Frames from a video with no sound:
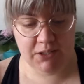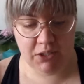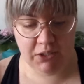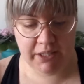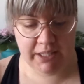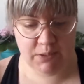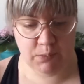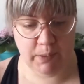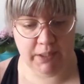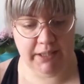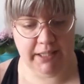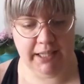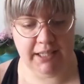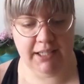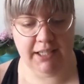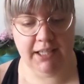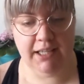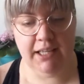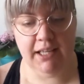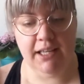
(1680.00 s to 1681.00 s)
So that's one thing.
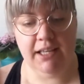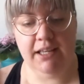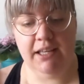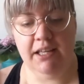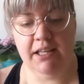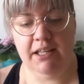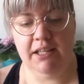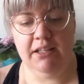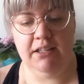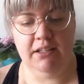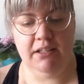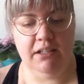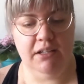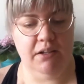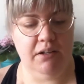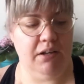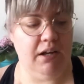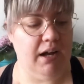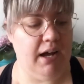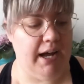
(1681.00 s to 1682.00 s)

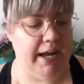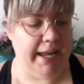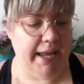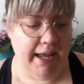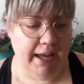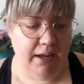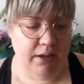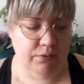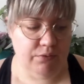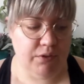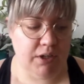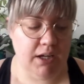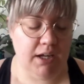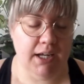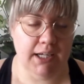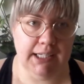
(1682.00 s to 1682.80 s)
I have